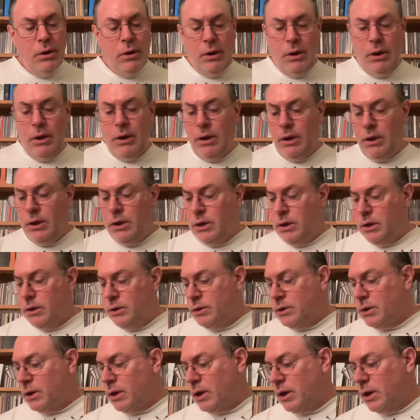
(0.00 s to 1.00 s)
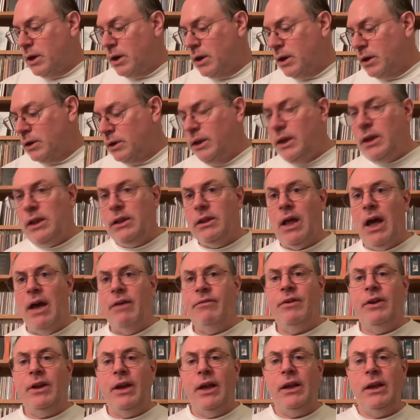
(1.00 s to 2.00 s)
And yeah, live
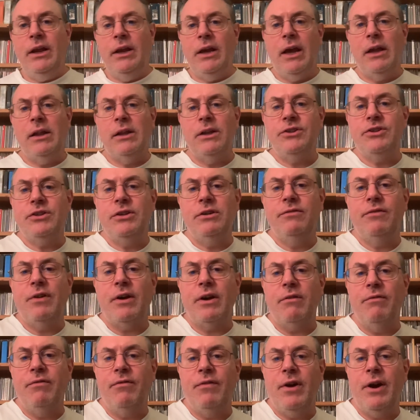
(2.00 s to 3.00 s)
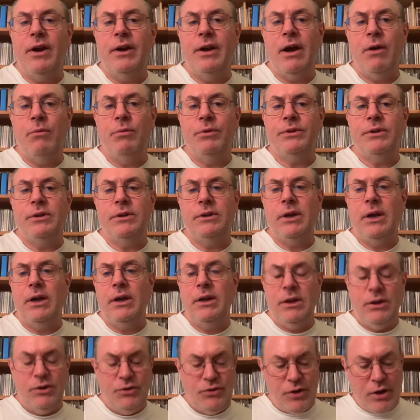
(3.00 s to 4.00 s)
in 88. Let's see if I can find out what the date
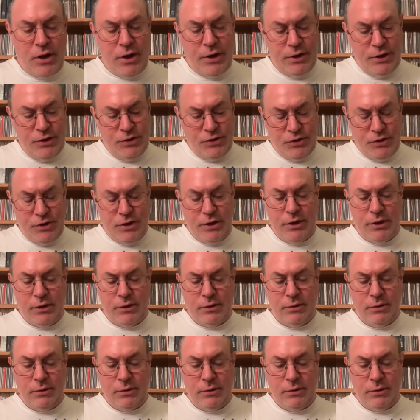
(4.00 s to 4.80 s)
is on this thing.